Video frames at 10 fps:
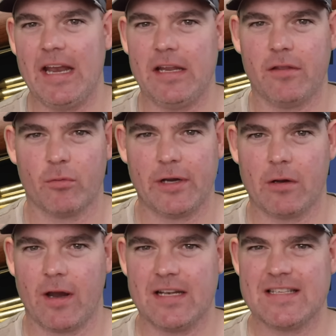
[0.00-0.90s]
83
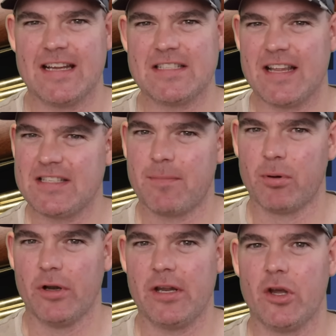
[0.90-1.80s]
grains. That's, that's a
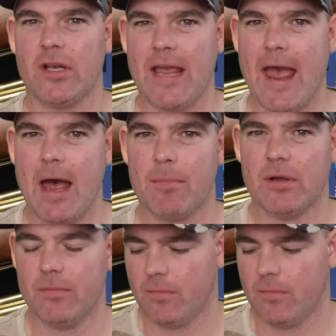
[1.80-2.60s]
pretty good gap.